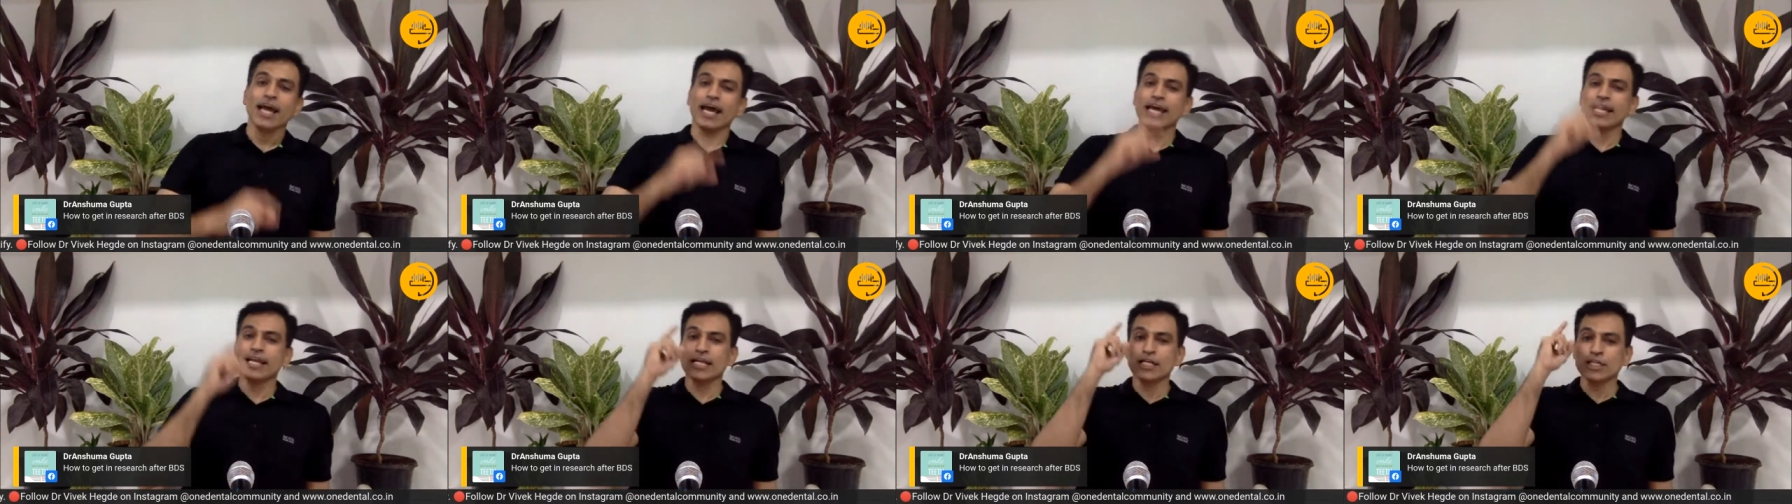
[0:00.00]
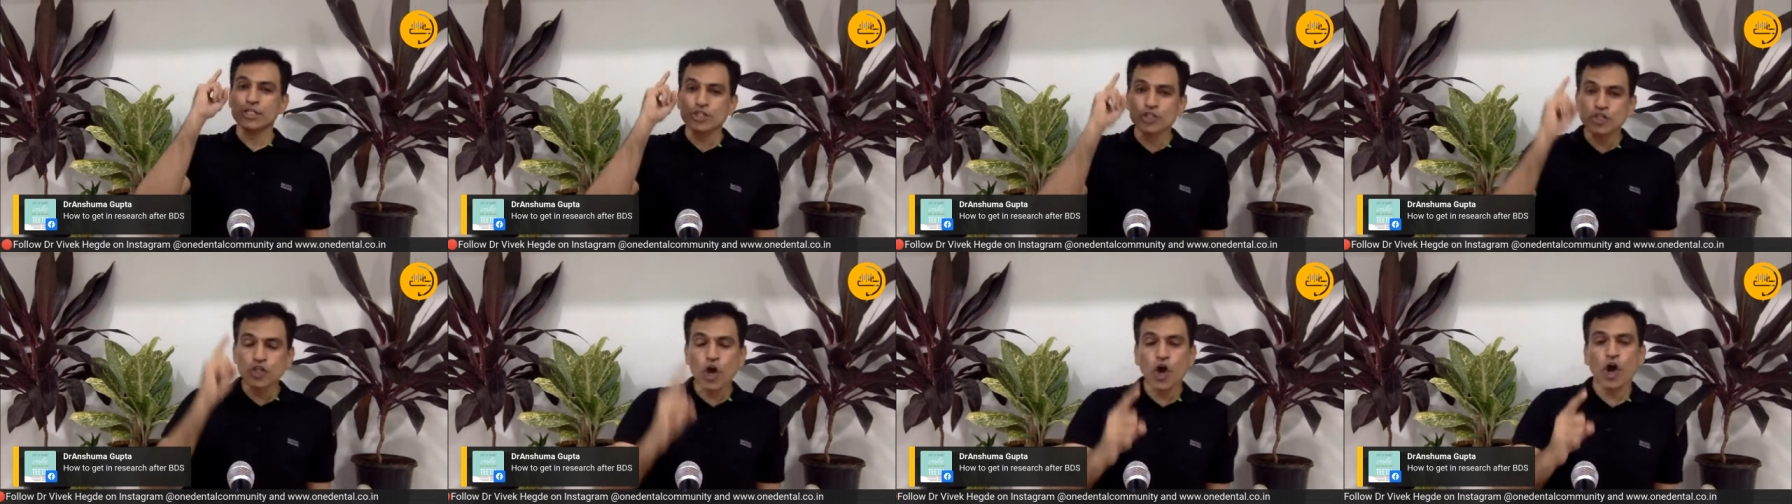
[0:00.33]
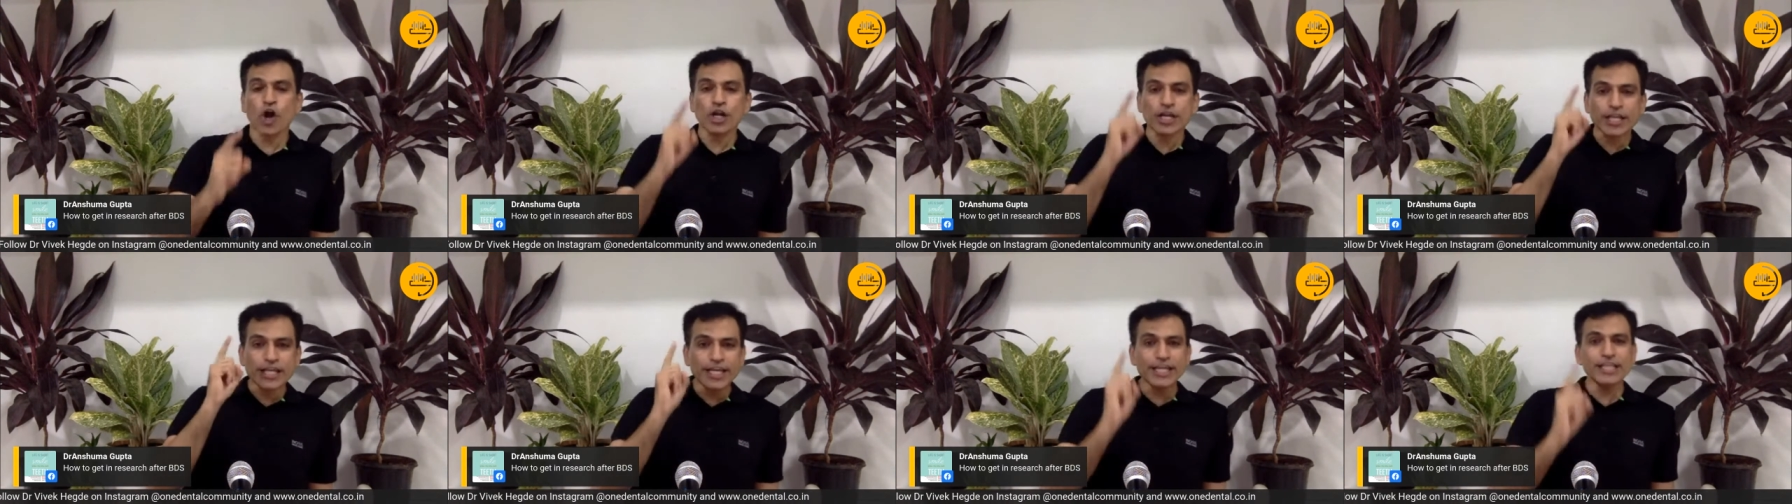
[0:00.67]
and it is
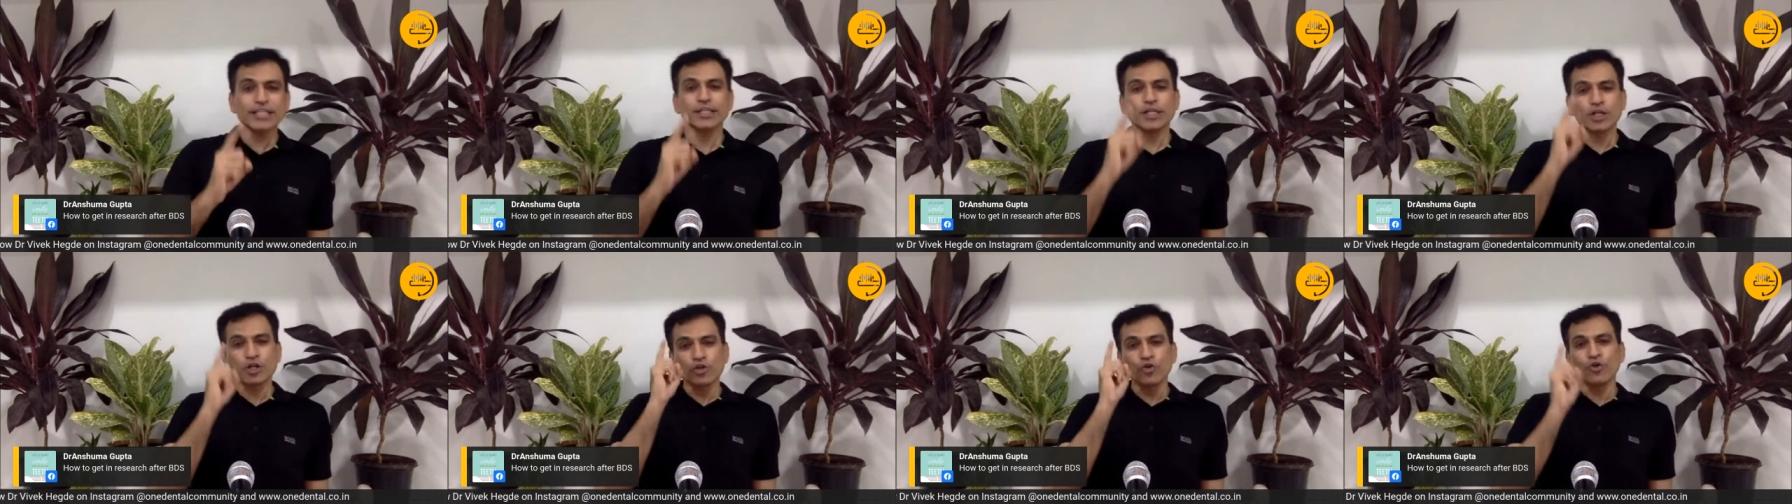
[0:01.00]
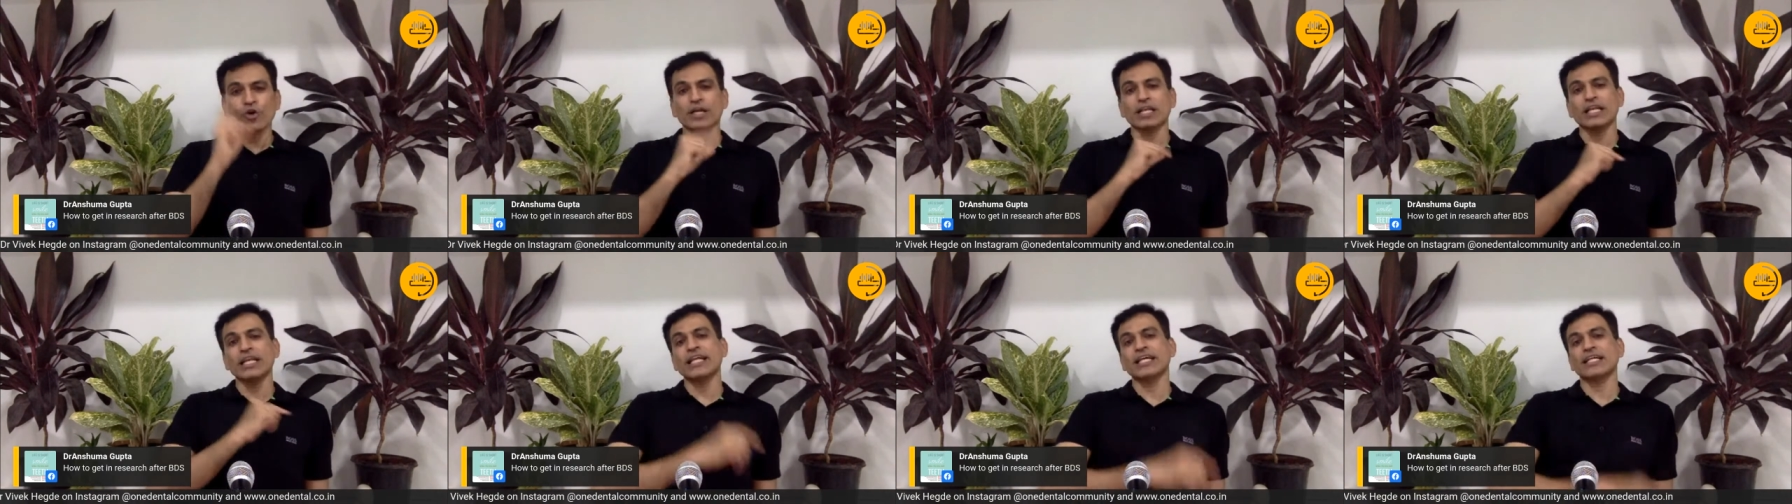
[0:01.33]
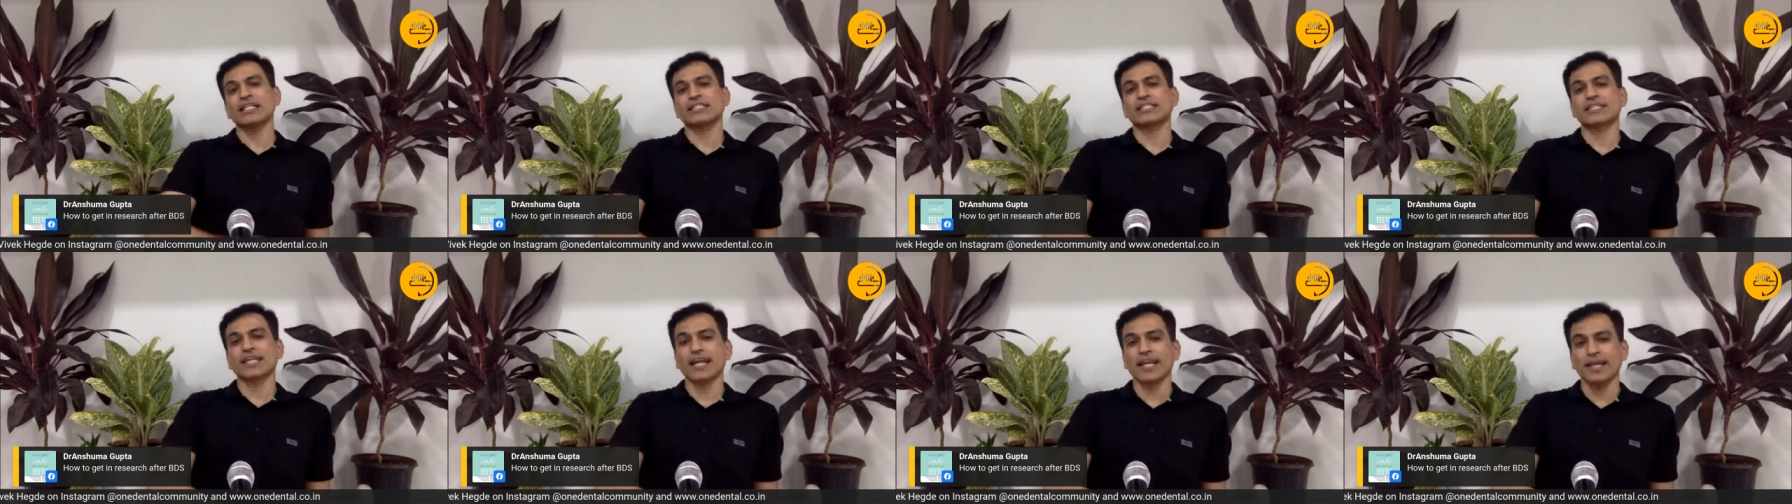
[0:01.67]
not easy to do a
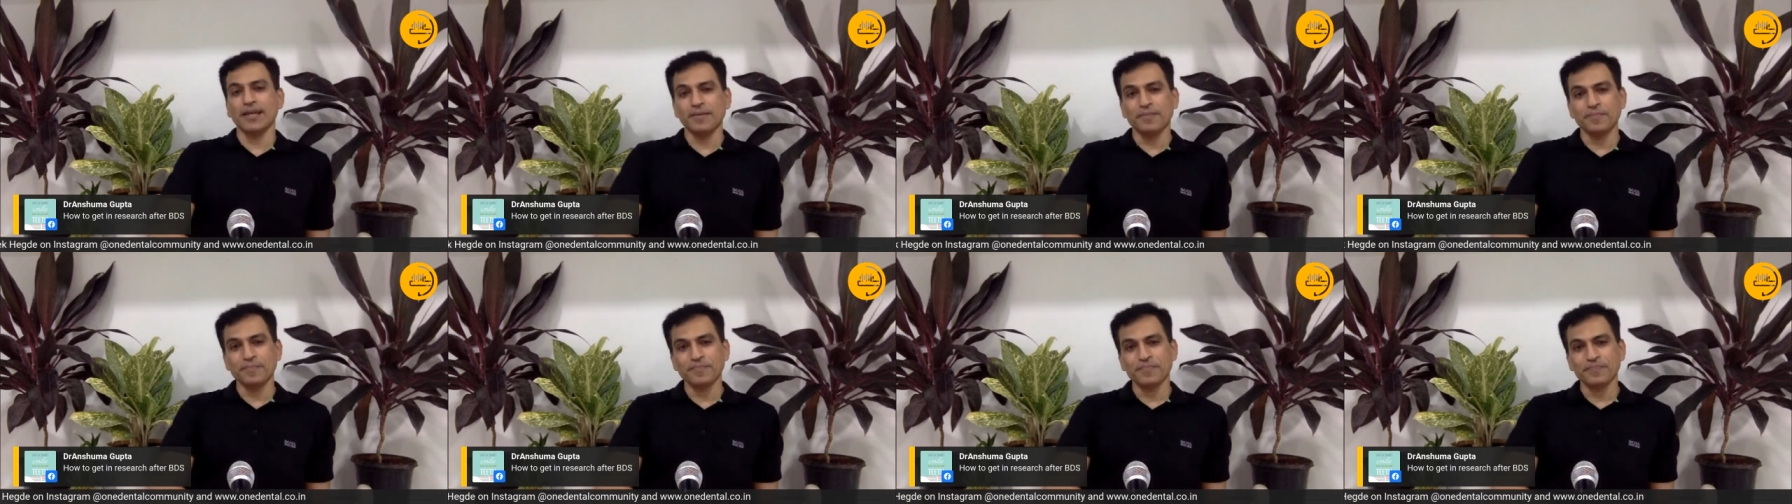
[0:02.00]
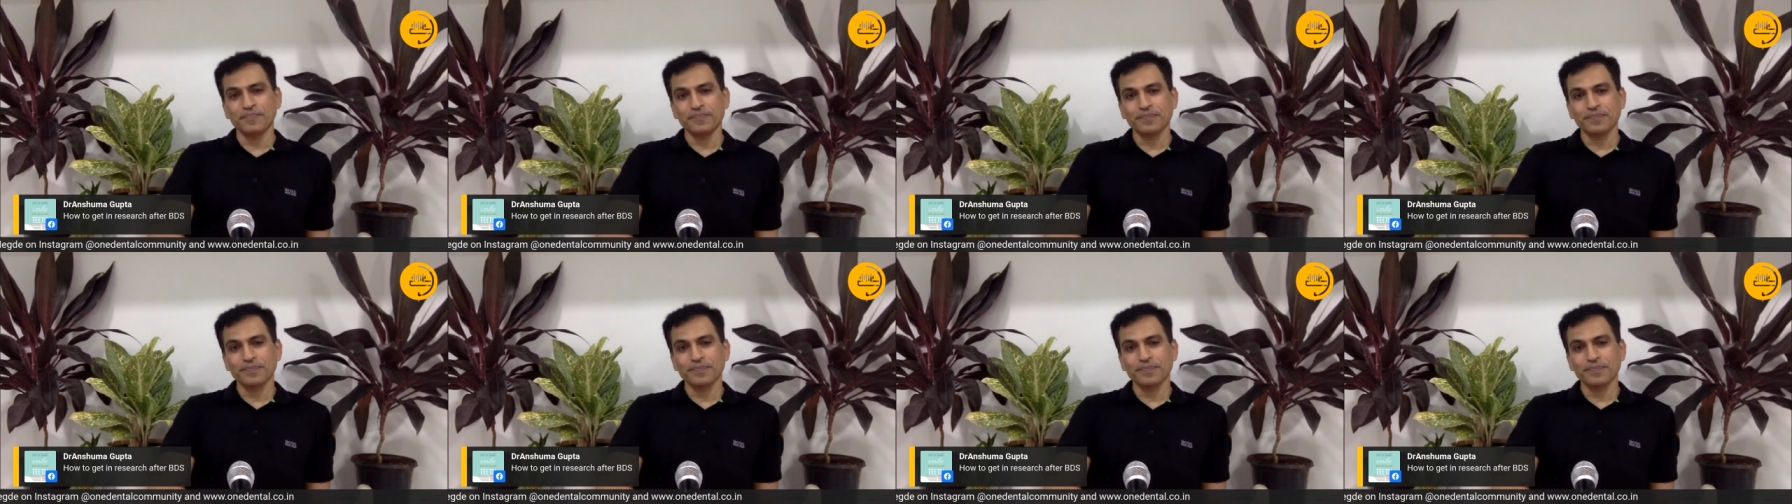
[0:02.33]
clinical study.